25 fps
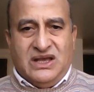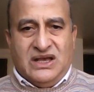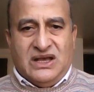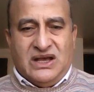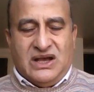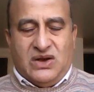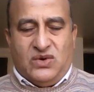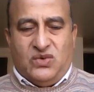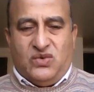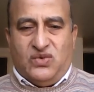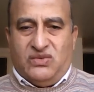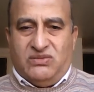
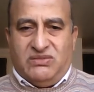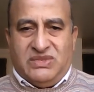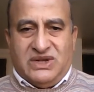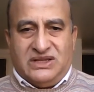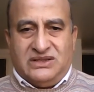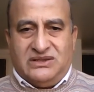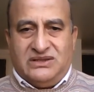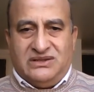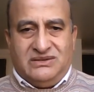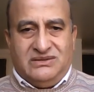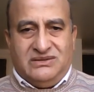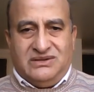A
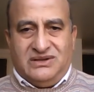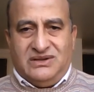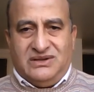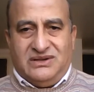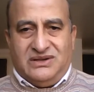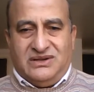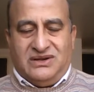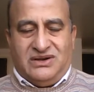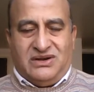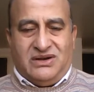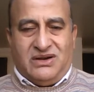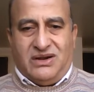woman,
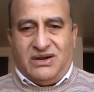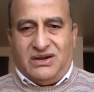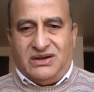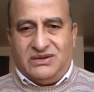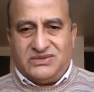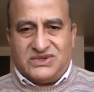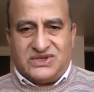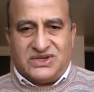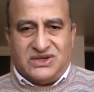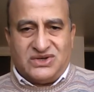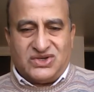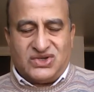her
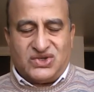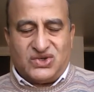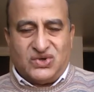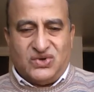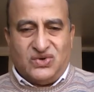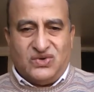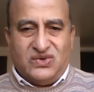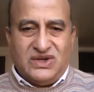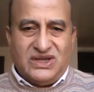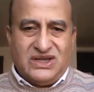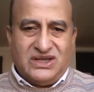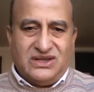arms are
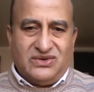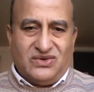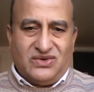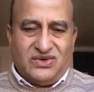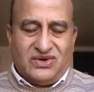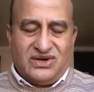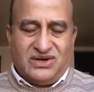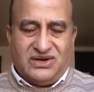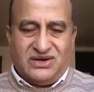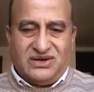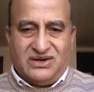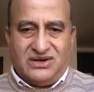showing,
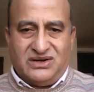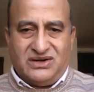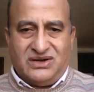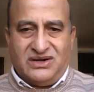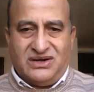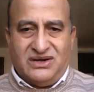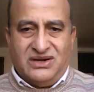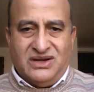or